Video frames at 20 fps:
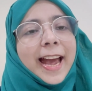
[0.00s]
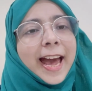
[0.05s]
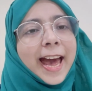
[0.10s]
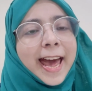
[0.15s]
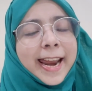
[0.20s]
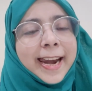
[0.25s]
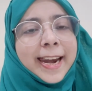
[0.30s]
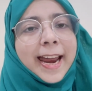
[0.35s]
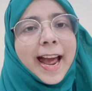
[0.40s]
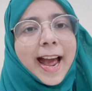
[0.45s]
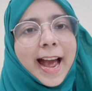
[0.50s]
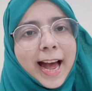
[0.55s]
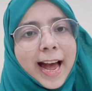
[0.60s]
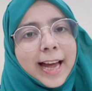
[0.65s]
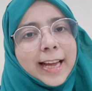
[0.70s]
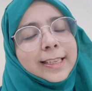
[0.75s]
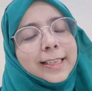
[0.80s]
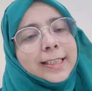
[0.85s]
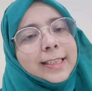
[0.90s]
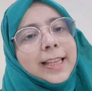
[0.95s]
and
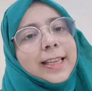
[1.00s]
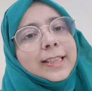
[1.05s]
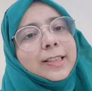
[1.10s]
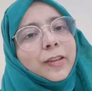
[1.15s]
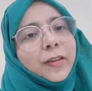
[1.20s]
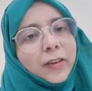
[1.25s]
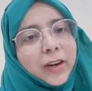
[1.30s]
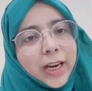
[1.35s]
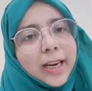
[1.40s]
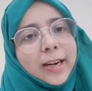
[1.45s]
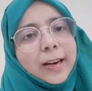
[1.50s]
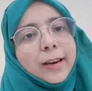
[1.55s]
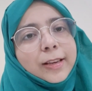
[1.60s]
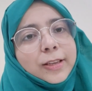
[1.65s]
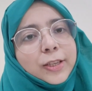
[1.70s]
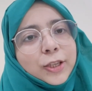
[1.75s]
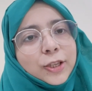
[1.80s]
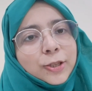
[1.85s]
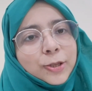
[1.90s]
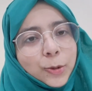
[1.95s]
as the screen is
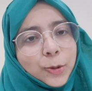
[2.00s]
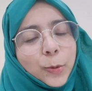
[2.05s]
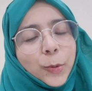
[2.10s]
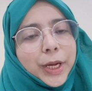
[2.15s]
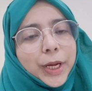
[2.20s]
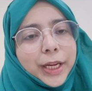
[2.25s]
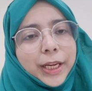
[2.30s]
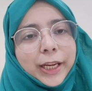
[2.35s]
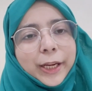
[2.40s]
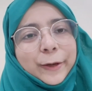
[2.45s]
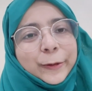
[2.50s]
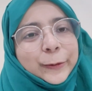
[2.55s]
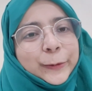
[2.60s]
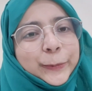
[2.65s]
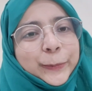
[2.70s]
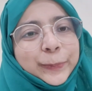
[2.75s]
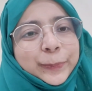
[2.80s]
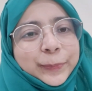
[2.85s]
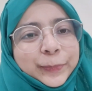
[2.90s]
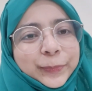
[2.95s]
showing you.
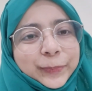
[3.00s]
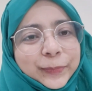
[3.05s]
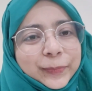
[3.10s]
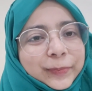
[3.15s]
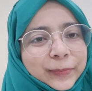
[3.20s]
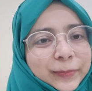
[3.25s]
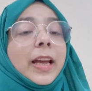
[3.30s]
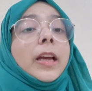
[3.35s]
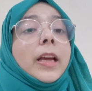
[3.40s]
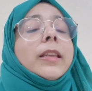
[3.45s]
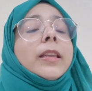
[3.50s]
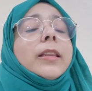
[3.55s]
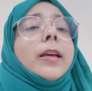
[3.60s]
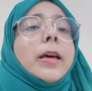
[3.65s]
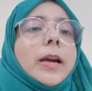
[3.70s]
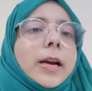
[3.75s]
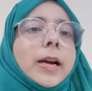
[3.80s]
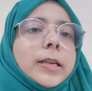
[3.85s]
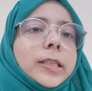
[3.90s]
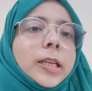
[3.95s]
There
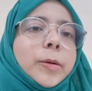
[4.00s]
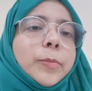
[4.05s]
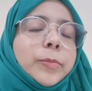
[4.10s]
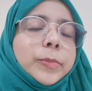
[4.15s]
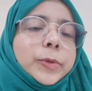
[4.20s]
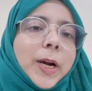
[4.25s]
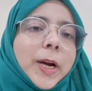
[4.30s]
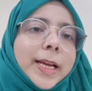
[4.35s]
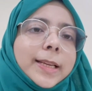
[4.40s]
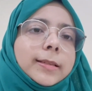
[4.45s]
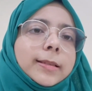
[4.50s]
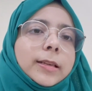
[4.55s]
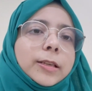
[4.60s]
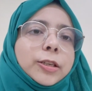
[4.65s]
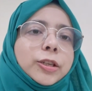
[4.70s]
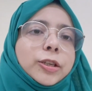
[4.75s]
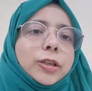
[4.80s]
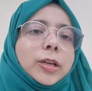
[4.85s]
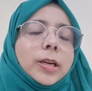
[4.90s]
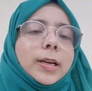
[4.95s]
are some
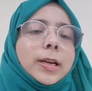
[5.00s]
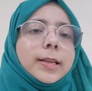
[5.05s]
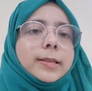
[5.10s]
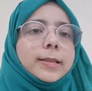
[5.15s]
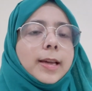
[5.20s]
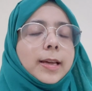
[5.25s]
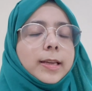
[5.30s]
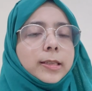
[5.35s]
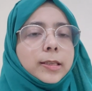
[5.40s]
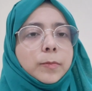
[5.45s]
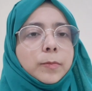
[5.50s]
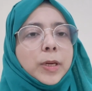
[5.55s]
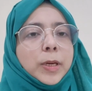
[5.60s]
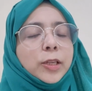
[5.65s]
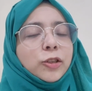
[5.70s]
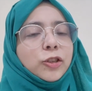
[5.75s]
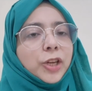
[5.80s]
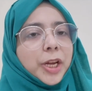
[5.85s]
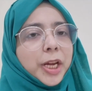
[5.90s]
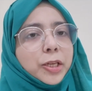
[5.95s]
transitional
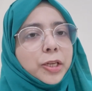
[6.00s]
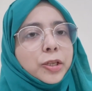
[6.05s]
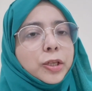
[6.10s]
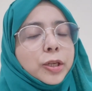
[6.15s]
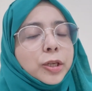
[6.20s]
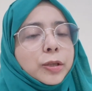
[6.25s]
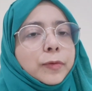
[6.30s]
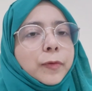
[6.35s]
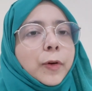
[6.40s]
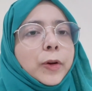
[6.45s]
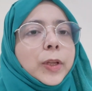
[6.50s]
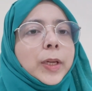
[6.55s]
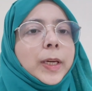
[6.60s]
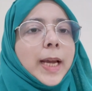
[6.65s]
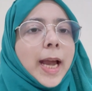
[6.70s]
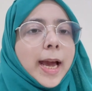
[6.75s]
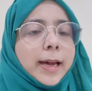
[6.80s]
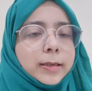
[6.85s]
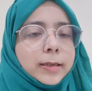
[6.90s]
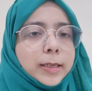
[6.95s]
assessment changes for the
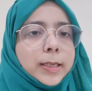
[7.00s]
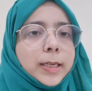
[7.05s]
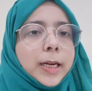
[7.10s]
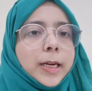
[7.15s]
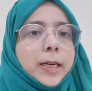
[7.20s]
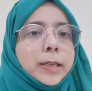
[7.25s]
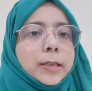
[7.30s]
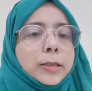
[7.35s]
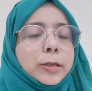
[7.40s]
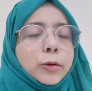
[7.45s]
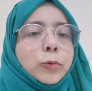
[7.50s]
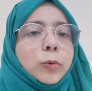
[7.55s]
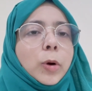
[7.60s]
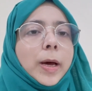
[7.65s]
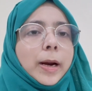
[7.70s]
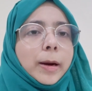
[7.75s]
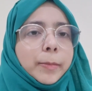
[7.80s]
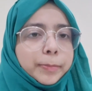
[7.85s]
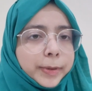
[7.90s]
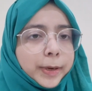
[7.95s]
candidates who
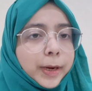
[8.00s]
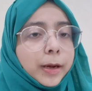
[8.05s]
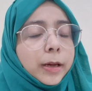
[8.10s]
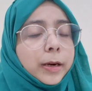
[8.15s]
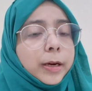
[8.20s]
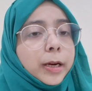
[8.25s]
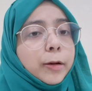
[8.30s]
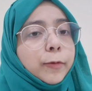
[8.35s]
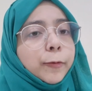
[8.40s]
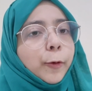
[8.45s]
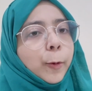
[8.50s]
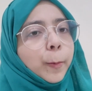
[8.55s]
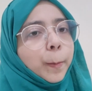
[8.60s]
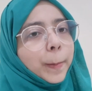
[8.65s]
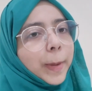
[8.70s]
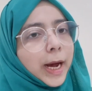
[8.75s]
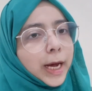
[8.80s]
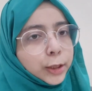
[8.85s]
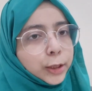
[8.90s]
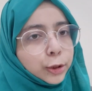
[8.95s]
are appearing for
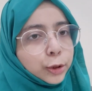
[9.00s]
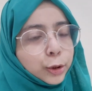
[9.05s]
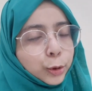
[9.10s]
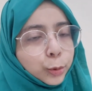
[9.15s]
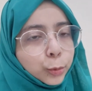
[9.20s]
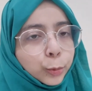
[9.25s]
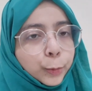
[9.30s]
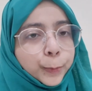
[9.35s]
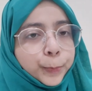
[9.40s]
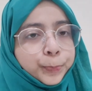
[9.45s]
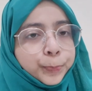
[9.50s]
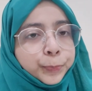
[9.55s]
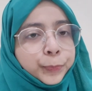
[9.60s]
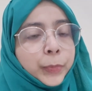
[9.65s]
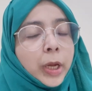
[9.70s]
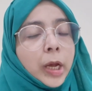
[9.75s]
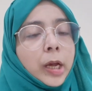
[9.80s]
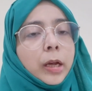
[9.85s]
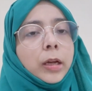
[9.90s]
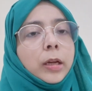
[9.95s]
part 2.
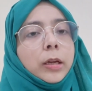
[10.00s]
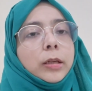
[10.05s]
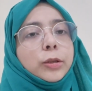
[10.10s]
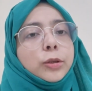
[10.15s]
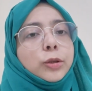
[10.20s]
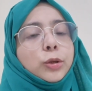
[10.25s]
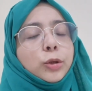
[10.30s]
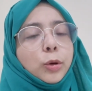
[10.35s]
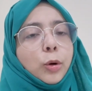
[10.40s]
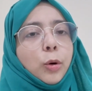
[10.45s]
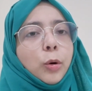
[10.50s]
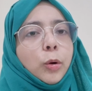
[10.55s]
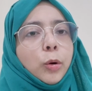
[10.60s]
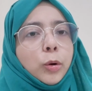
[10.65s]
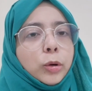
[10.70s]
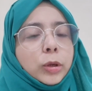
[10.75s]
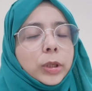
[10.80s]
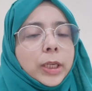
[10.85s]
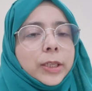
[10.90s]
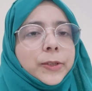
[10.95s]

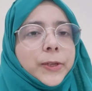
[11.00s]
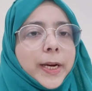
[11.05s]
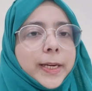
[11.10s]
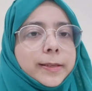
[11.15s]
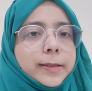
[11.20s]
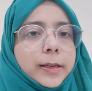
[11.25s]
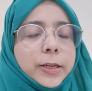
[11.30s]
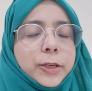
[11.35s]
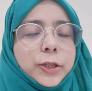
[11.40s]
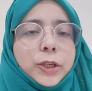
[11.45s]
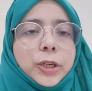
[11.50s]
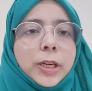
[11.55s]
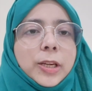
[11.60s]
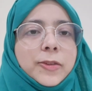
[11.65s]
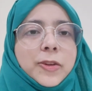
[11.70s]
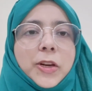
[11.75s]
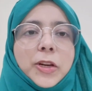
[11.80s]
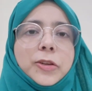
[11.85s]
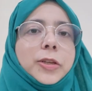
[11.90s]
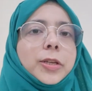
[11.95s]
So the transitional
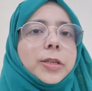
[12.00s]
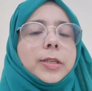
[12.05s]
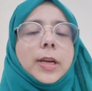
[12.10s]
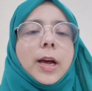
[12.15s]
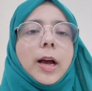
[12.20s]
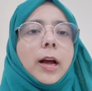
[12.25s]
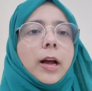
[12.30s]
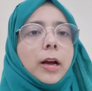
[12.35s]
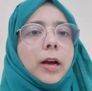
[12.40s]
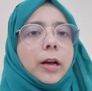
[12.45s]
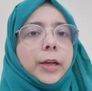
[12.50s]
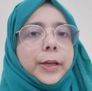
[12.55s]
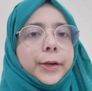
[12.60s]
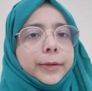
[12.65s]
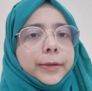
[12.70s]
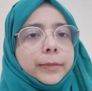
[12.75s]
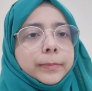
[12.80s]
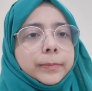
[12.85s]
changes are: